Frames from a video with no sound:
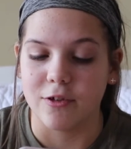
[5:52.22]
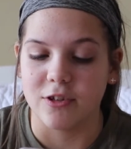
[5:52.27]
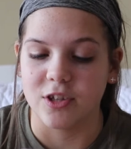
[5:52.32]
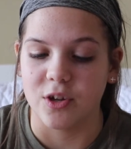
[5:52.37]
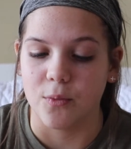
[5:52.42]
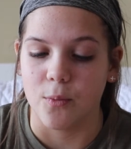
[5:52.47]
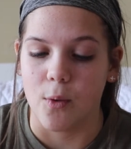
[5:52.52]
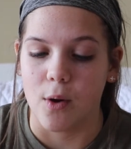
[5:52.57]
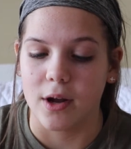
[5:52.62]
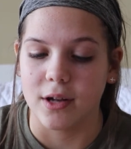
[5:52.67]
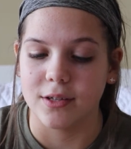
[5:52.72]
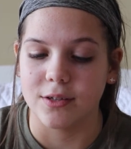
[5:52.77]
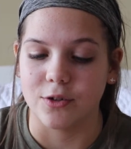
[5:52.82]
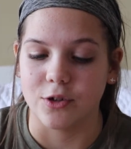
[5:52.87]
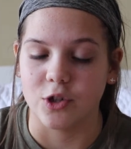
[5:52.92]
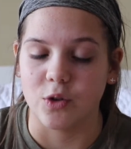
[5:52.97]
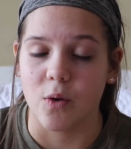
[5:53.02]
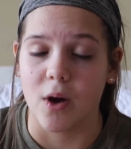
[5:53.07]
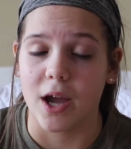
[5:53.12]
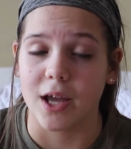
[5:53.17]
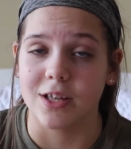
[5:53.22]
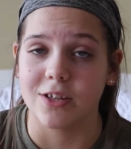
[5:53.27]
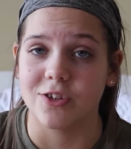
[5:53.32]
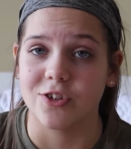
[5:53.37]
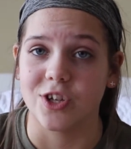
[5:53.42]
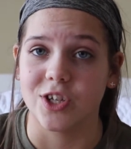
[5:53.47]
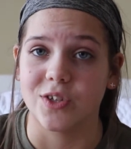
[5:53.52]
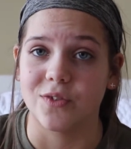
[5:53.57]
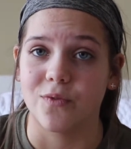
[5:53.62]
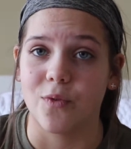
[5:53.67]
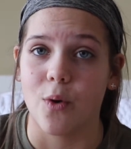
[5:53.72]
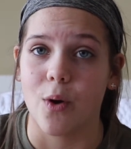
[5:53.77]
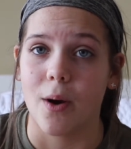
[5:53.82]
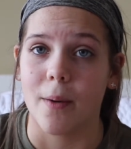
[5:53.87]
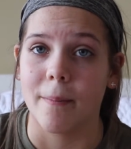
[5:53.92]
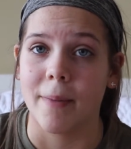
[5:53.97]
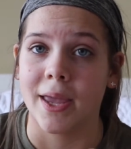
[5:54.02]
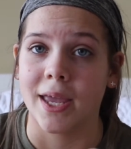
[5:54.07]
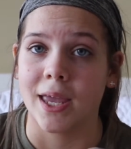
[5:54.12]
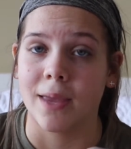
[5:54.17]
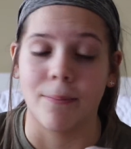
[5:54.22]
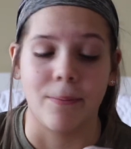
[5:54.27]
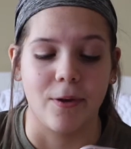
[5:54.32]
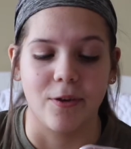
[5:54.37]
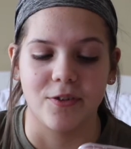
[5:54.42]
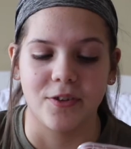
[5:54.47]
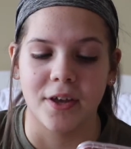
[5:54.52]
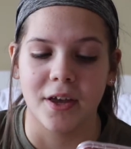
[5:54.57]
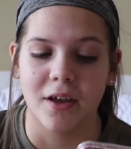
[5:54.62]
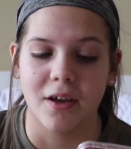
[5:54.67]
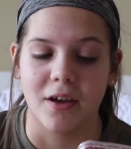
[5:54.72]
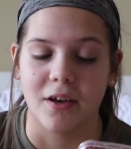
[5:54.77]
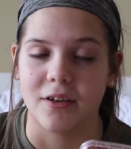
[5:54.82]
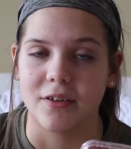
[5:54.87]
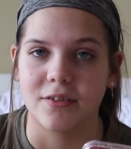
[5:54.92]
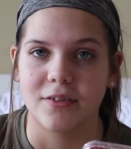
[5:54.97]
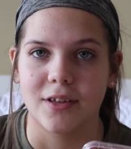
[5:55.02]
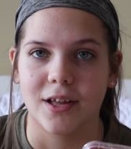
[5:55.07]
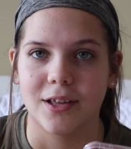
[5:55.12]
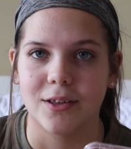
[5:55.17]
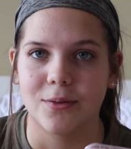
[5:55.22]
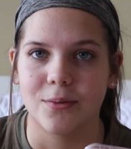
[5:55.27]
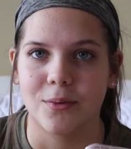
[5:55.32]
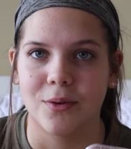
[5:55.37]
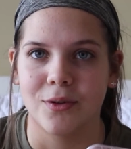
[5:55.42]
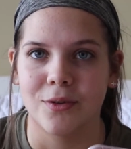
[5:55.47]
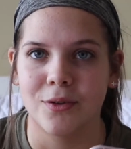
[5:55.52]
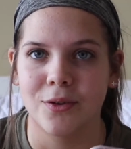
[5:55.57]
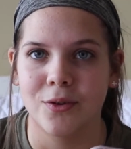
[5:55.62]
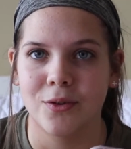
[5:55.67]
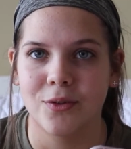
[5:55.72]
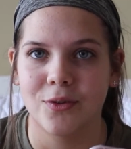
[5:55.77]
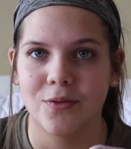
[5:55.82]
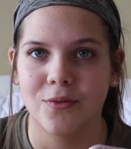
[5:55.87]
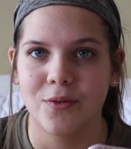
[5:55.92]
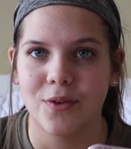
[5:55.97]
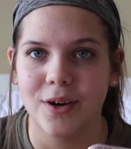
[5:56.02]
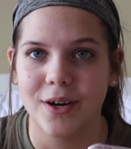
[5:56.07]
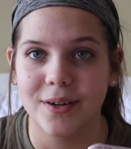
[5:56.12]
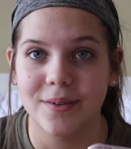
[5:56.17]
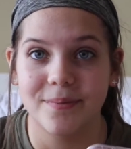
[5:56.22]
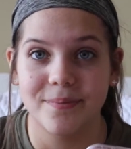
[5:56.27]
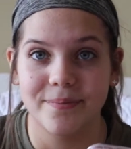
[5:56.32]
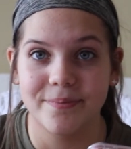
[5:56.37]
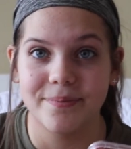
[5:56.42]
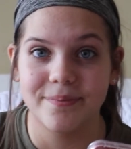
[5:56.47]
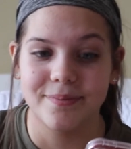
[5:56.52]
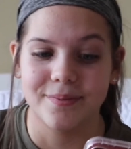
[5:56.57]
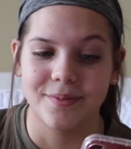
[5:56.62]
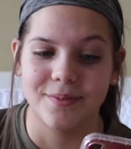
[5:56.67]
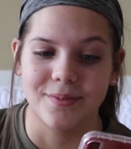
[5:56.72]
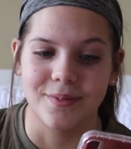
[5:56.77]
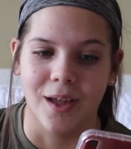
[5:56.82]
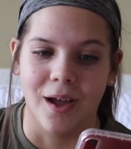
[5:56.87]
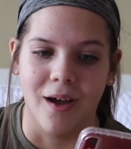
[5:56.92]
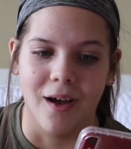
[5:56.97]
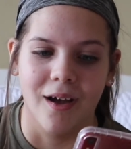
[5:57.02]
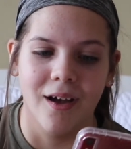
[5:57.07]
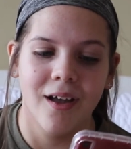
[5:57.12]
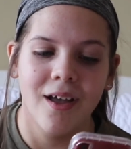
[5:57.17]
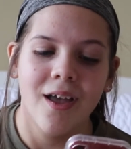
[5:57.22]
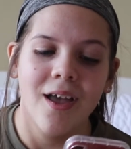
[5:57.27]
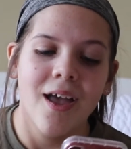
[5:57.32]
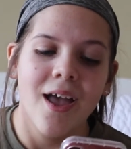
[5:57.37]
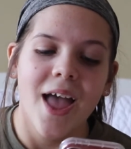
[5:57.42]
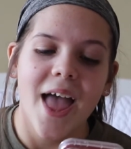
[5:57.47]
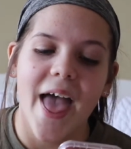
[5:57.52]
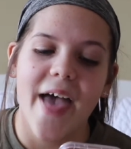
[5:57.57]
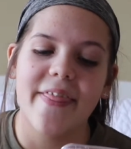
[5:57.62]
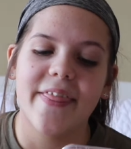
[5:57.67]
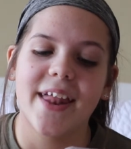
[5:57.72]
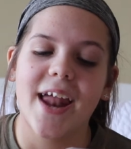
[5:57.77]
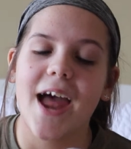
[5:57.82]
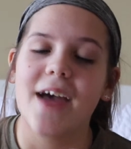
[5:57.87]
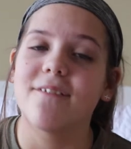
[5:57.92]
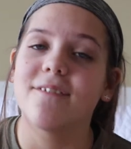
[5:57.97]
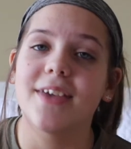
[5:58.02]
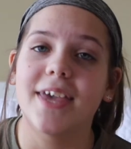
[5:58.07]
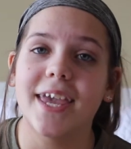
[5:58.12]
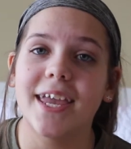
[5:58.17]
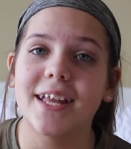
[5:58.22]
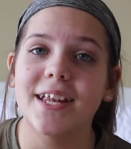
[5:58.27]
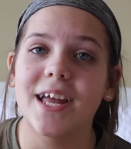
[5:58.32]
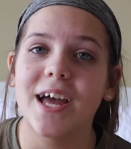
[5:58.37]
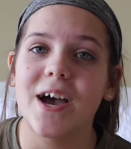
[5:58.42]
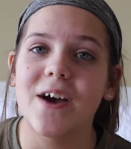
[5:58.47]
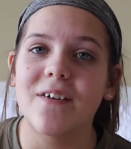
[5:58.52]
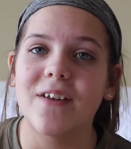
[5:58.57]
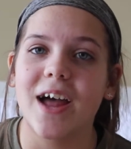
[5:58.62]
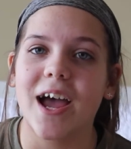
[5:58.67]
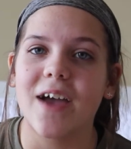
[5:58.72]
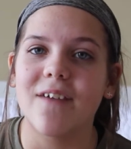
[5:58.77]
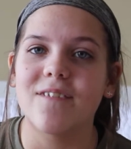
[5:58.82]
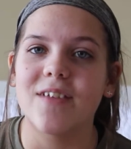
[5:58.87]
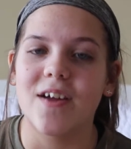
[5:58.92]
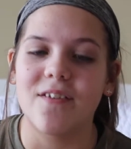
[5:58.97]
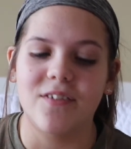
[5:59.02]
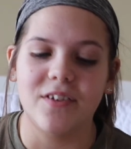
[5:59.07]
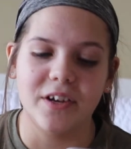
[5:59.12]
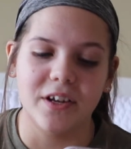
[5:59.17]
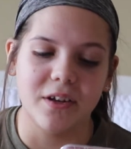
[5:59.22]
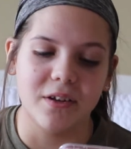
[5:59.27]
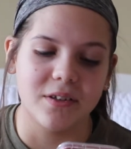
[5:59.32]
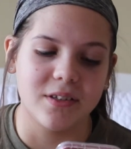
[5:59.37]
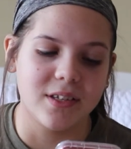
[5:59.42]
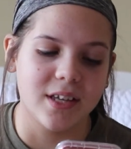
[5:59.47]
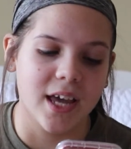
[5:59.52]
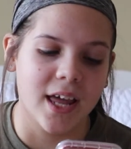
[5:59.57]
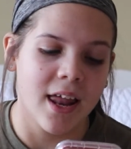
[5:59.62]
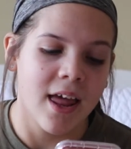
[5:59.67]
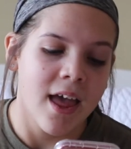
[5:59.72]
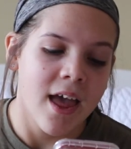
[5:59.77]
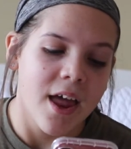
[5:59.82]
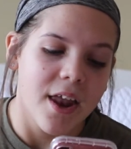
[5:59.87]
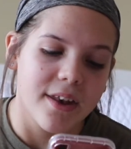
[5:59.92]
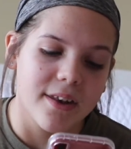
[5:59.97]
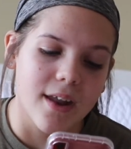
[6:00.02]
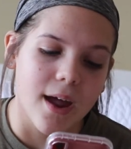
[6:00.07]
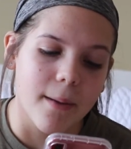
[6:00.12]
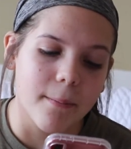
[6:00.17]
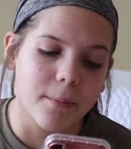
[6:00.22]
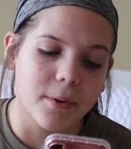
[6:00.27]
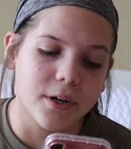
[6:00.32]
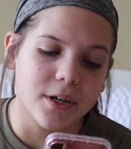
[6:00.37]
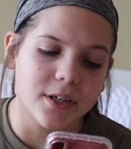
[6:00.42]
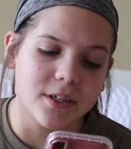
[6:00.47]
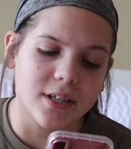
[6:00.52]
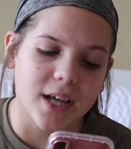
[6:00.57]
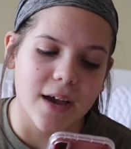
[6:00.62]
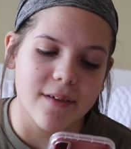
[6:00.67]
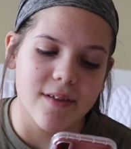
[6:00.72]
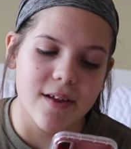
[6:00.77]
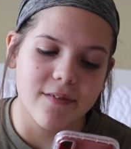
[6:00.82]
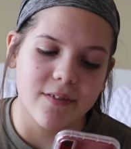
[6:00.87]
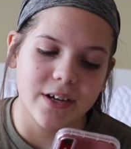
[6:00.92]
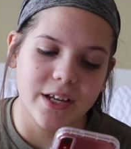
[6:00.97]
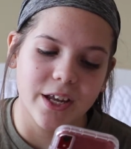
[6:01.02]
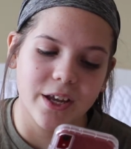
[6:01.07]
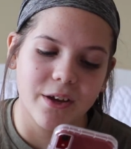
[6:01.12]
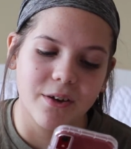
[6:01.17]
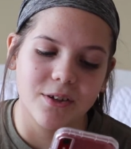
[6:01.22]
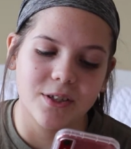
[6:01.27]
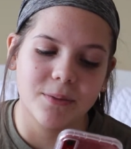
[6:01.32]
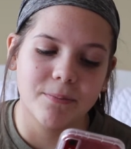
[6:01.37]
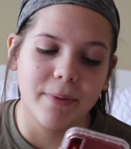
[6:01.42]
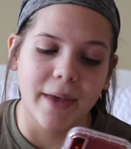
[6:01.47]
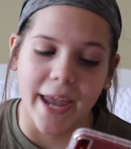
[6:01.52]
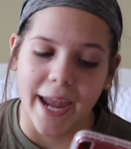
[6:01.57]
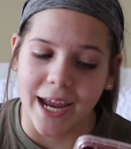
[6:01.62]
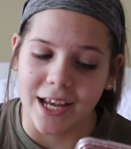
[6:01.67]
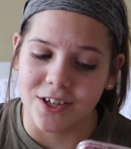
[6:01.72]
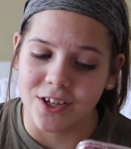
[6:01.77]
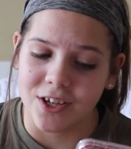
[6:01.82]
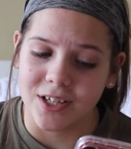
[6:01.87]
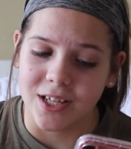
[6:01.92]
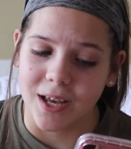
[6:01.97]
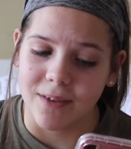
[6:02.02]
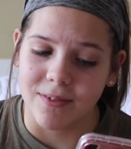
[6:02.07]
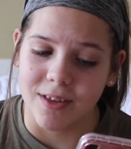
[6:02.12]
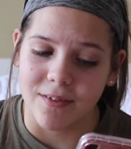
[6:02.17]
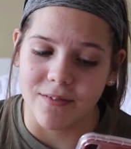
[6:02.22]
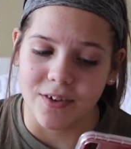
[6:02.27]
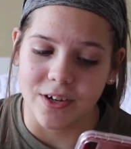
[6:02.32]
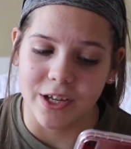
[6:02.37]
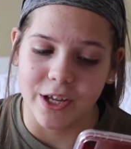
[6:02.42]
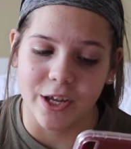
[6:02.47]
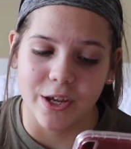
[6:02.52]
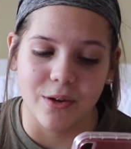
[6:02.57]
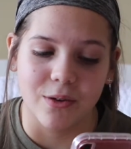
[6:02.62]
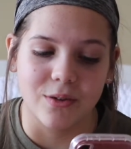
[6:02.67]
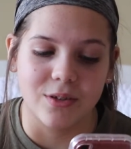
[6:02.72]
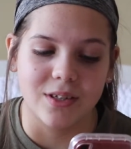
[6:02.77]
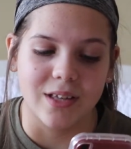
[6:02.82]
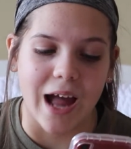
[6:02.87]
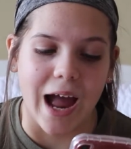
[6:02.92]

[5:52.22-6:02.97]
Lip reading: it once or twice just for making music because that's what it's used for. Duh. And then I have Keynote. I've never used it. Numbers, I've never used. Pages, I've never used.